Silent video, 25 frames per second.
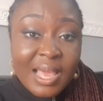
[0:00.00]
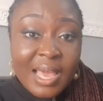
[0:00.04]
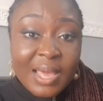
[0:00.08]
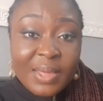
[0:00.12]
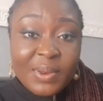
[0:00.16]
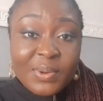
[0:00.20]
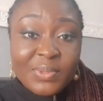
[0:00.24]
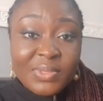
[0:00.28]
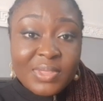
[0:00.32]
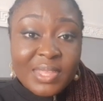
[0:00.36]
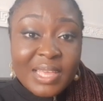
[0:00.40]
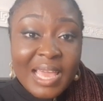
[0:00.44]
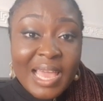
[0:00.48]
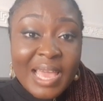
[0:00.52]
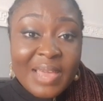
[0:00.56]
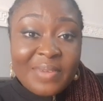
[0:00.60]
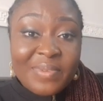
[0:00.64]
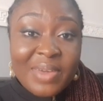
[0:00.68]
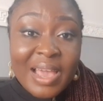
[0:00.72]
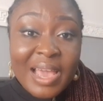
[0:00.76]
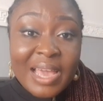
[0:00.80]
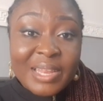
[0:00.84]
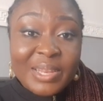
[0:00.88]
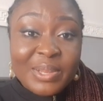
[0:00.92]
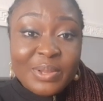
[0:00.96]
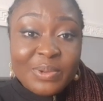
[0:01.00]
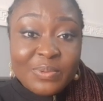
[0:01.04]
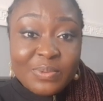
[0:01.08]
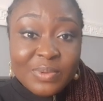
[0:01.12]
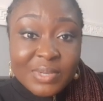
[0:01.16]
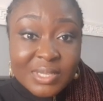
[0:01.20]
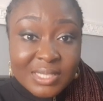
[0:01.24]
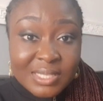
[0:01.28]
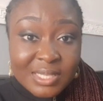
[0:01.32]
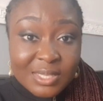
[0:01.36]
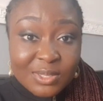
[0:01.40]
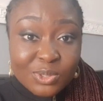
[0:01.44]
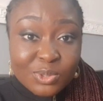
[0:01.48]
I don't think I ever had a
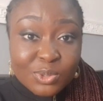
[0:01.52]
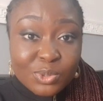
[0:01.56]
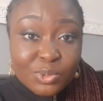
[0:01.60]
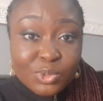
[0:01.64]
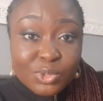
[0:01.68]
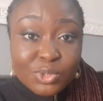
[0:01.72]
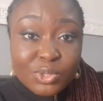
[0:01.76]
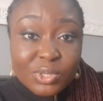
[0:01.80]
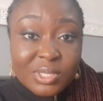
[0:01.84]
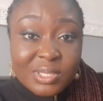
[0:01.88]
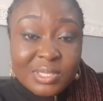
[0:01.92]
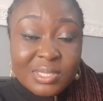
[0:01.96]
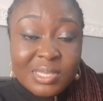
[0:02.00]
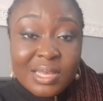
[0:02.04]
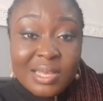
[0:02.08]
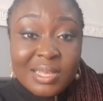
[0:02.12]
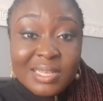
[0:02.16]
reason to just